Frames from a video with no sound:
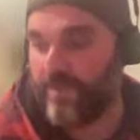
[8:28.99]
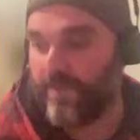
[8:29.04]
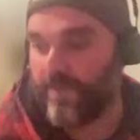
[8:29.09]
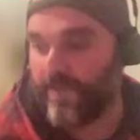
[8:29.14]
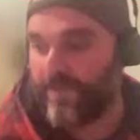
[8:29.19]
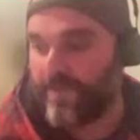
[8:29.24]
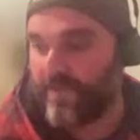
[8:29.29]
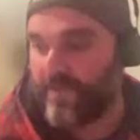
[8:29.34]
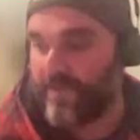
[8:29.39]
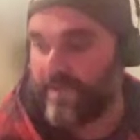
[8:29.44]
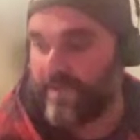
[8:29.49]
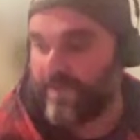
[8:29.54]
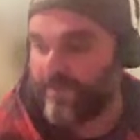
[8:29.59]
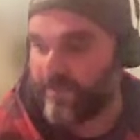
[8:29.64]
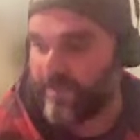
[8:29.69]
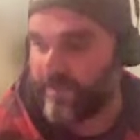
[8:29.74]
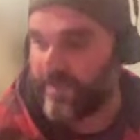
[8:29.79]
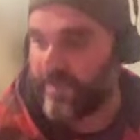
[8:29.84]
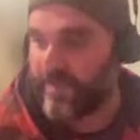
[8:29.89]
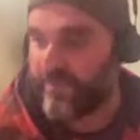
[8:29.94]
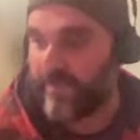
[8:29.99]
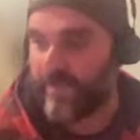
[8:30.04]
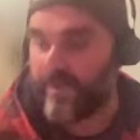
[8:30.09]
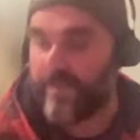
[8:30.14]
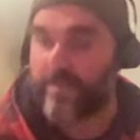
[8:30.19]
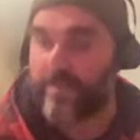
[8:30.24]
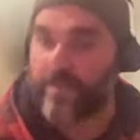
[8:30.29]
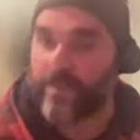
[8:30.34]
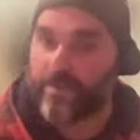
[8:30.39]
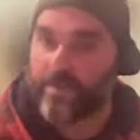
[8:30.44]
But I think definitely trying
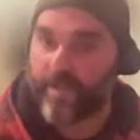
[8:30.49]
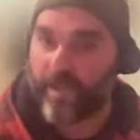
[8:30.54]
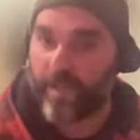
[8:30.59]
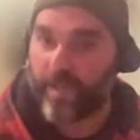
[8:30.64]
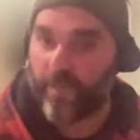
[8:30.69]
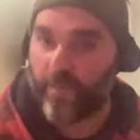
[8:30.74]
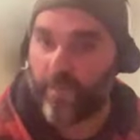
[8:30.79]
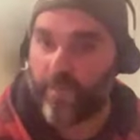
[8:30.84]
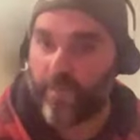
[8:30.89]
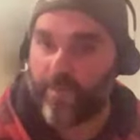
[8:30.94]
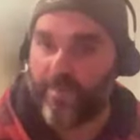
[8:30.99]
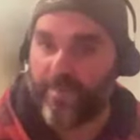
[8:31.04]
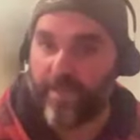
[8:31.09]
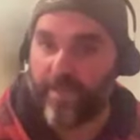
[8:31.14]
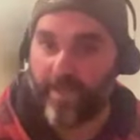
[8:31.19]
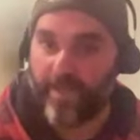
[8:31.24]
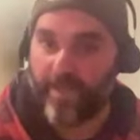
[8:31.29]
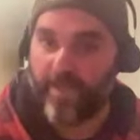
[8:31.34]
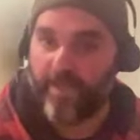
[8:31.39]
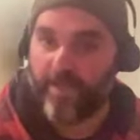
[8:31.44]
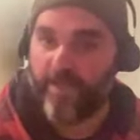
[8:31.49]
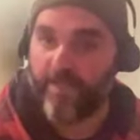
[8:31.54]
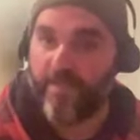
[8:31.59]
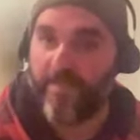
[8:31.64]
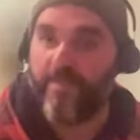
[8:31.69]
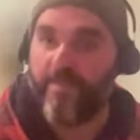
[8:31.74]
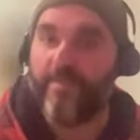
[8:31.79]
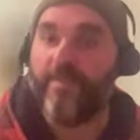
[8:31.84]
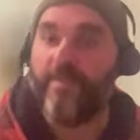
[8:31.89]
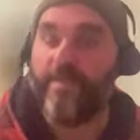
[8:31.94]
to slow down what you're saying
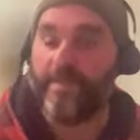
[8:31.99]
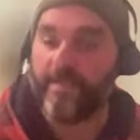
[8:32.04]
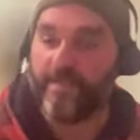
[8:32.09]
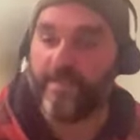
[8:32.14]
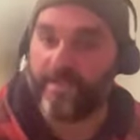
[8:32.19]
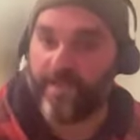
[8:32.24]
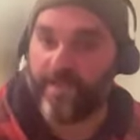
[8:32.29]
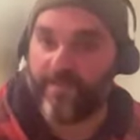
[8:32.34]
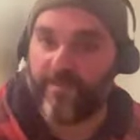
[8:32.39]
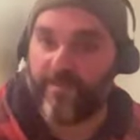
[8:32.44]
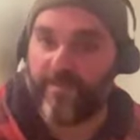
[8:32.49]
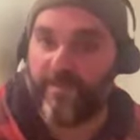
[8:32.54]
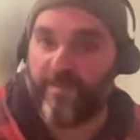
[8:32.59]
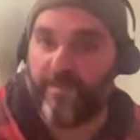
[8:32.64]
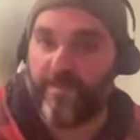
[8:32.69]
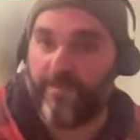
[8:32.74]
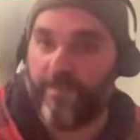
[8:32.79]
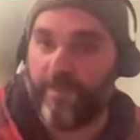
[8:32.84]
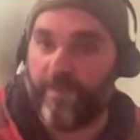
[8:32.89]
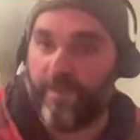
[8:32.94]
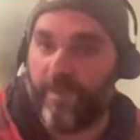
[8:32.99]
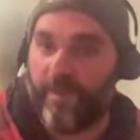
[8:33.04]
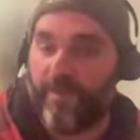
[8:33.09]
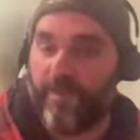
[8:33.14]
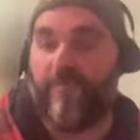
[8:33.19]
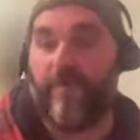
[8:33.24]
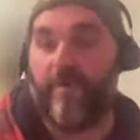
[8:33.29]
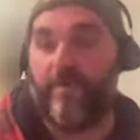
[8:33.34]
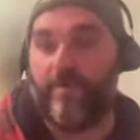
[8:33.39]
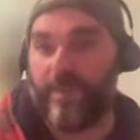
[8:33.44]
is definitely
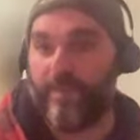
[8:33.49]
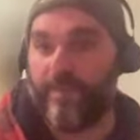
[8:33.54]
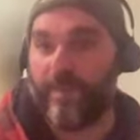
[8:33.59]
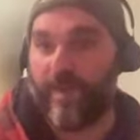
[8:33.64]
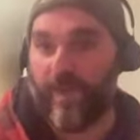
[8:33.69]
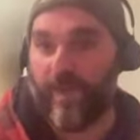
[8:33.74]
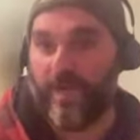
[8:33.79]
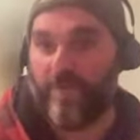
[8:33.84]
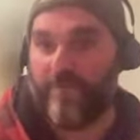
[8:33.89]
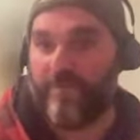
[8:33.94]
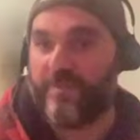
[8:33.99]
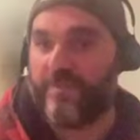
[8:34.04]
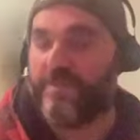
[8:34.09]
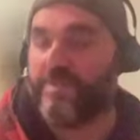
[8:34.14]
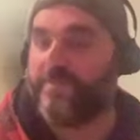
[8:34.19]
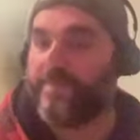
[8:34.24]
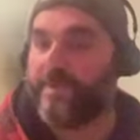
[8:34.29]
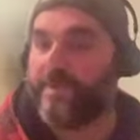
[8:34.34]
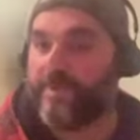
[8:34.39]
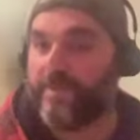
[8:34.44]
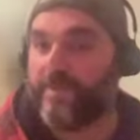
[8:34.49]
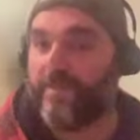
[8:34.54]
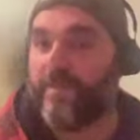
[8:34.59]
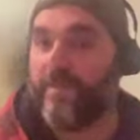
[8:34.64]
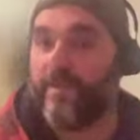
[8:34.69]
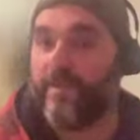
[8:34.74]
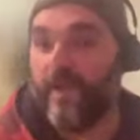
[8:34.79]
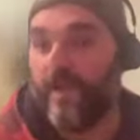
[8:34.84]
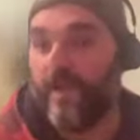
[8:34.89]
a very big part of it. Just because